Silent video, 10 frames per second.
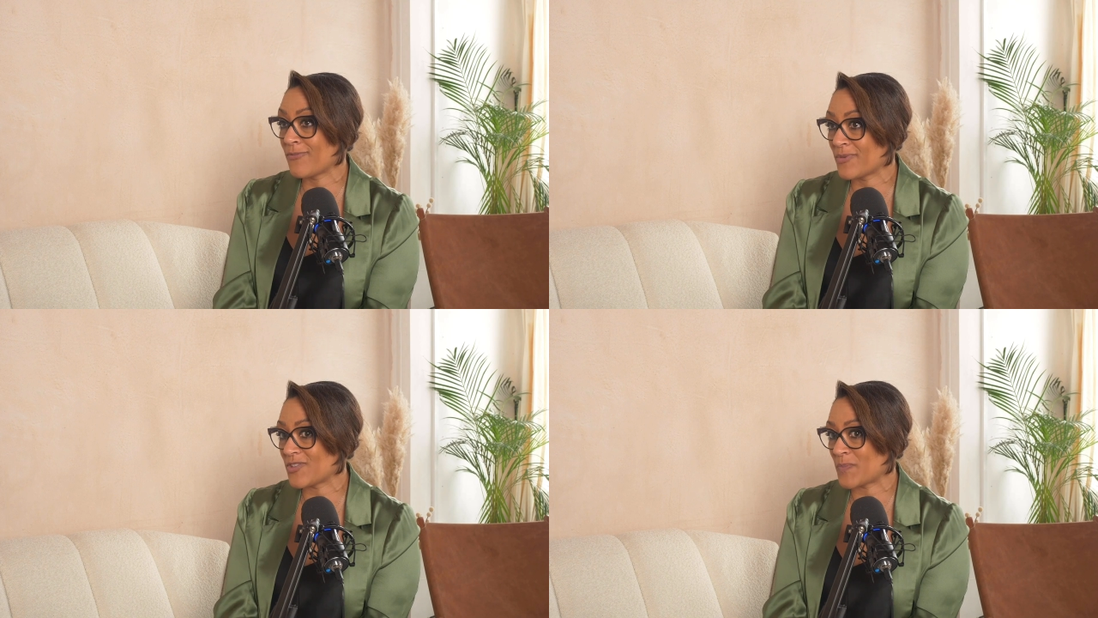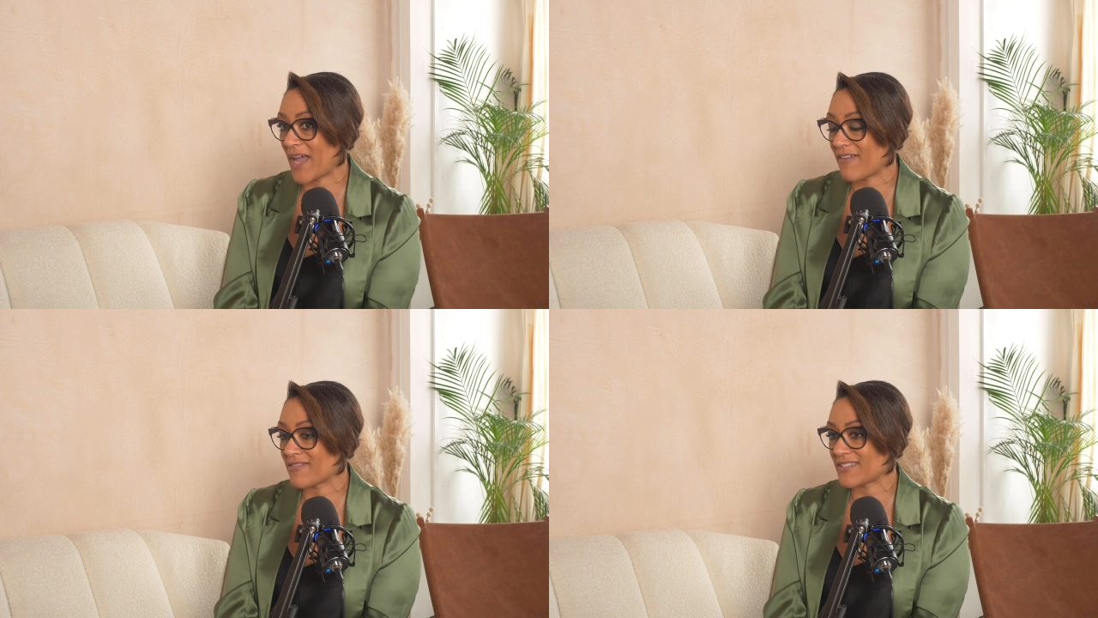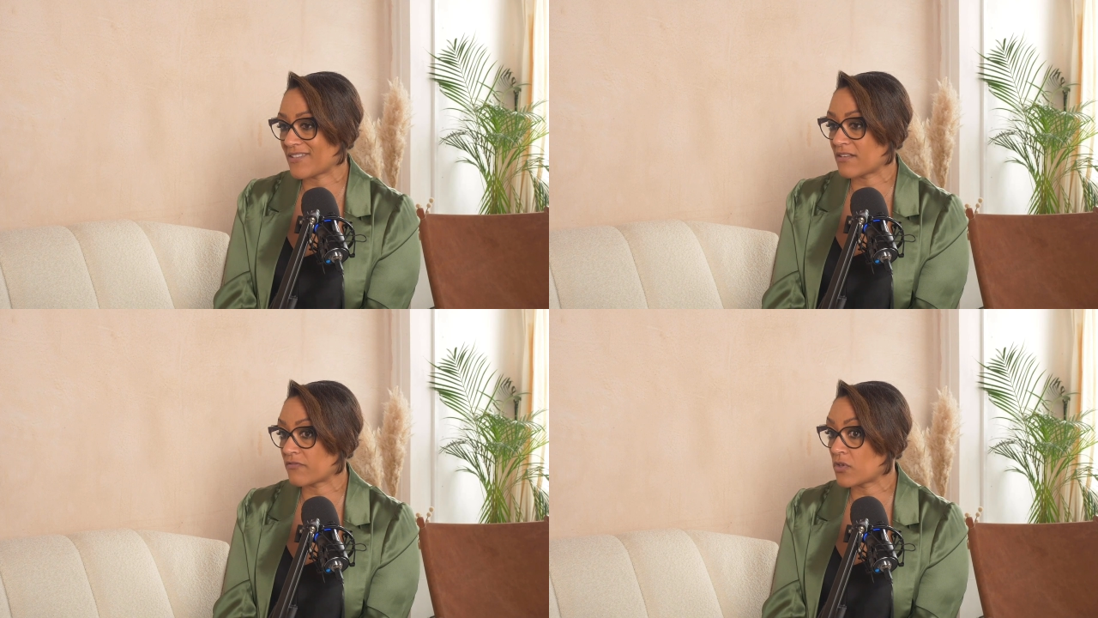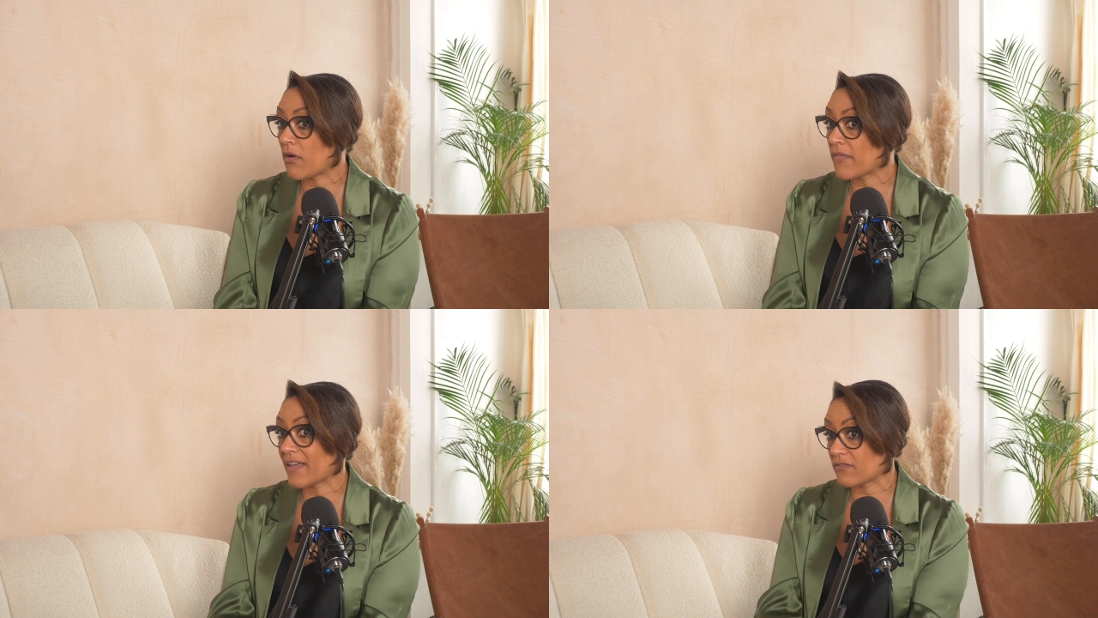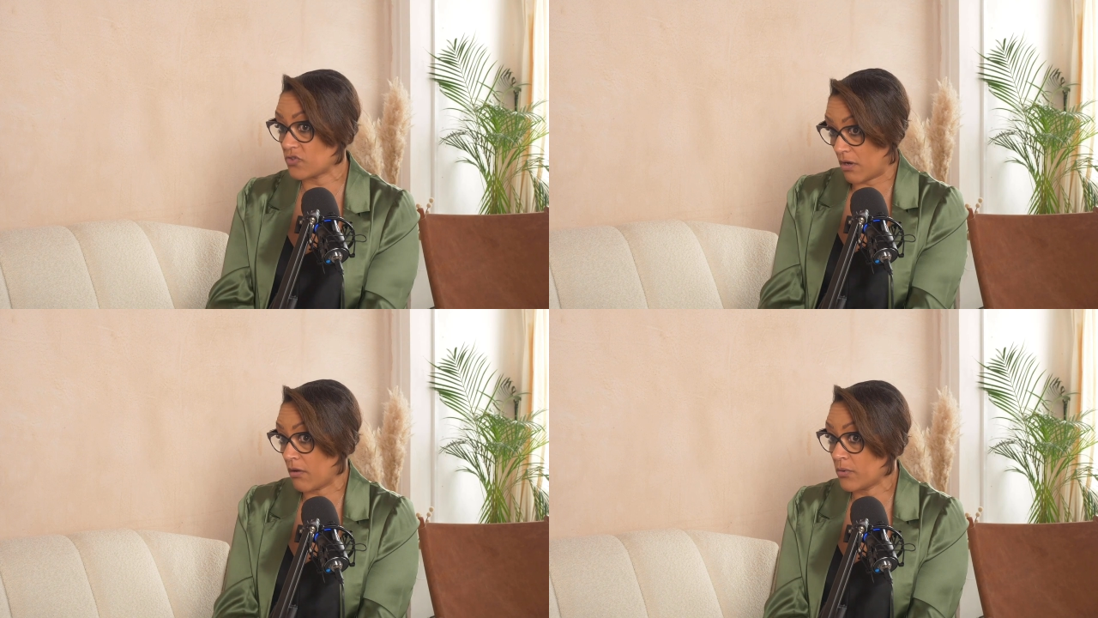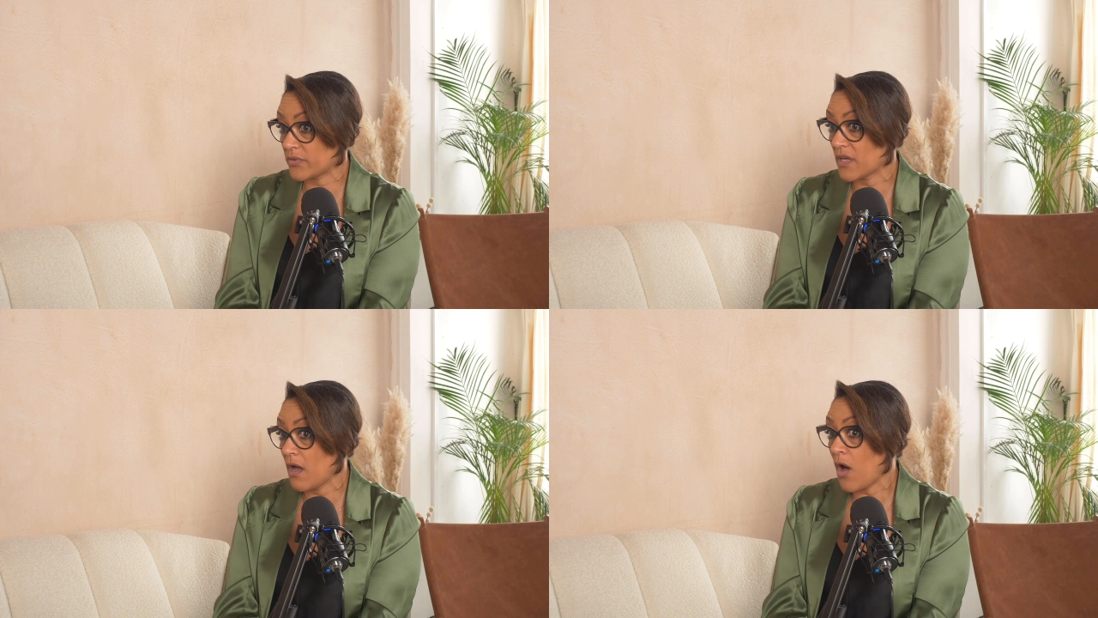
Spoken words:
help those parents that have got that child.